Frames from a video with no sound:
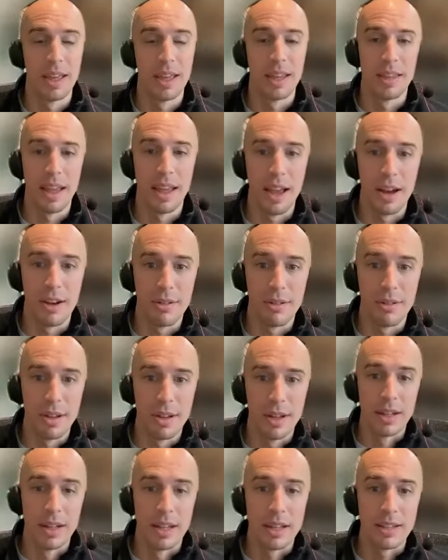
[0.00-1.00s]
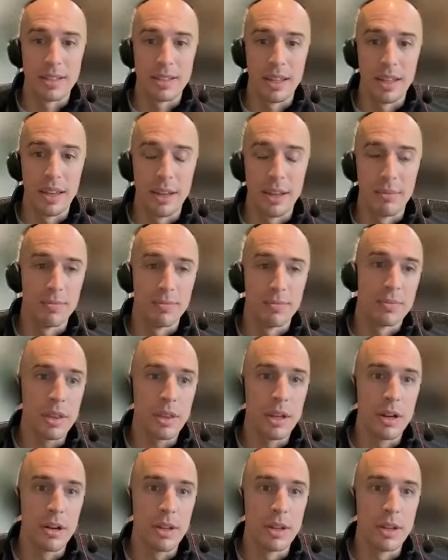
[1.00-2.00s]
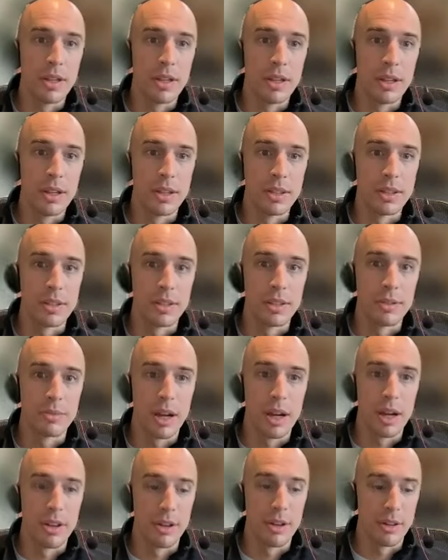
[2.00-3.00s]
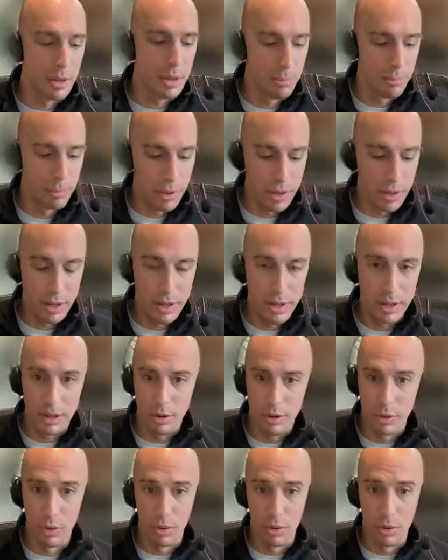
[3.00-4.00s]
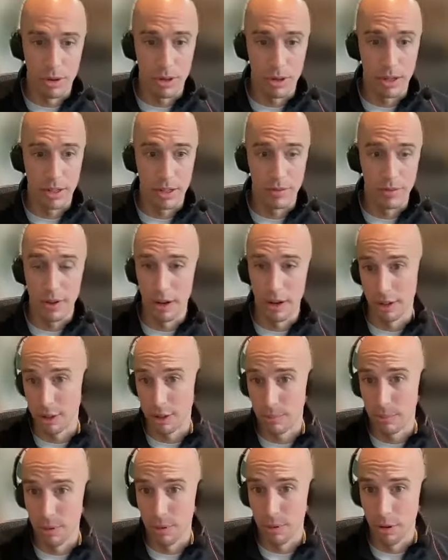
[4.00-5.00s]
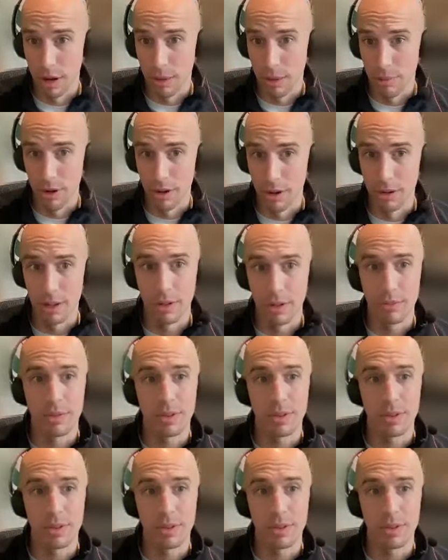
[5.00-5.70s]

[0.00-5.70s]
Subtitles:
Now, let's say there is either a bug or a nefarious programmer,